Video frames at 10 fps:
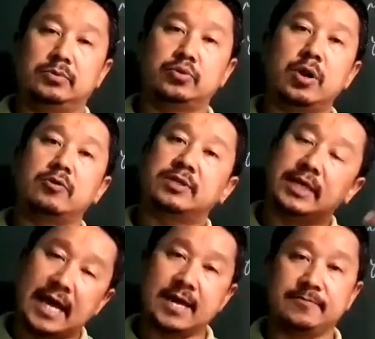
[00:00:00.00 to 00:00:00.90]
throughout the
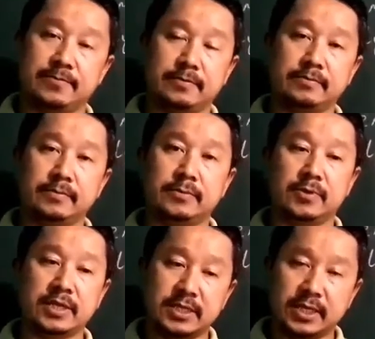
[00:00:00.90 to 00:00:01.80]
life.
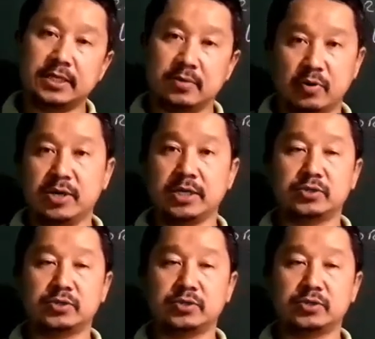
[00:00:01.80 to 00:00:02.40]
Okay, they are in the body.